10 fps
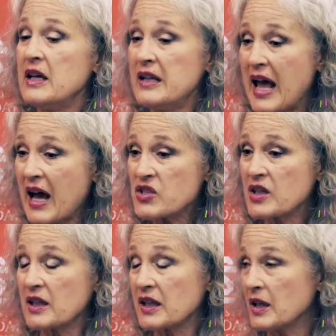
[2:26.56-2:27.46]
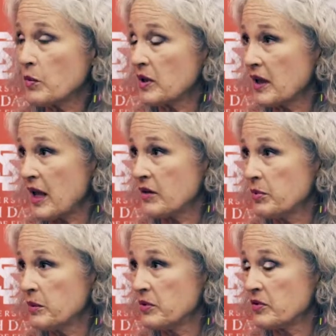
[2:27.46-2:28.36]
Nationally, what a lot of
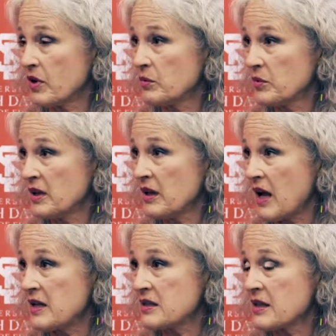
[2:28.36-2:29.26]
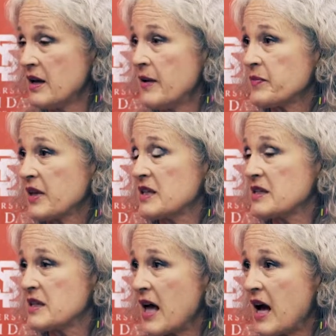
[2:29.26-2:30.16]
people don't realize
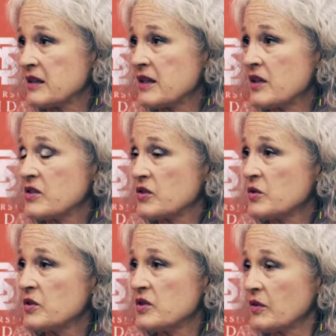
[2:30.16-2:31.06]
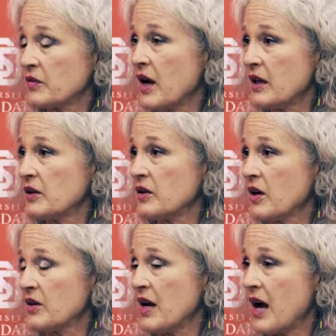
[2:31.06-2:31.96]
is that students of color
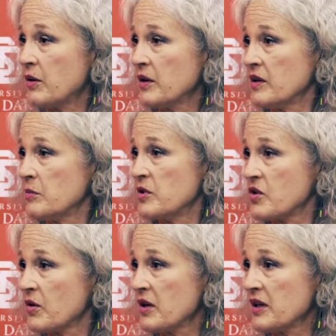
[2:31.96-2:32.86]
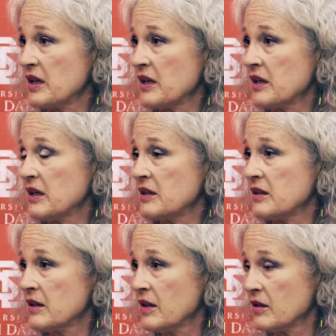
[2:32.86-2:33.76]
are now in the majority
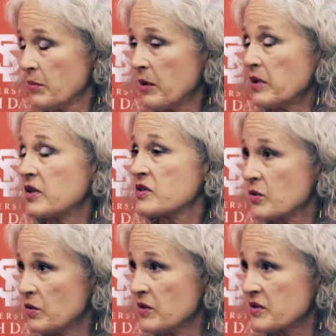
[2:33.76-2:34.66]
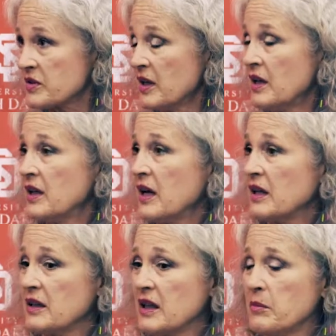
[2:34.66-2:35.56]
in public schools
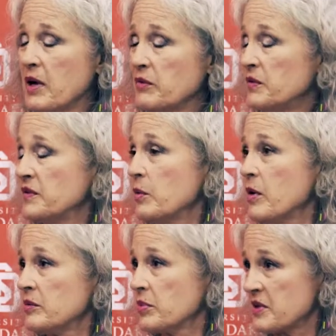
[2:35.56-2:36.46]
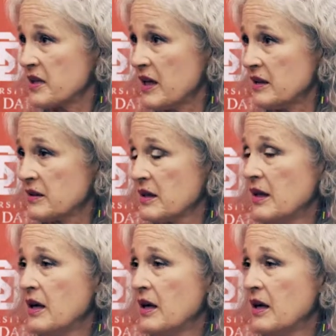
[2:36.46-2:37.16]
at about 51%.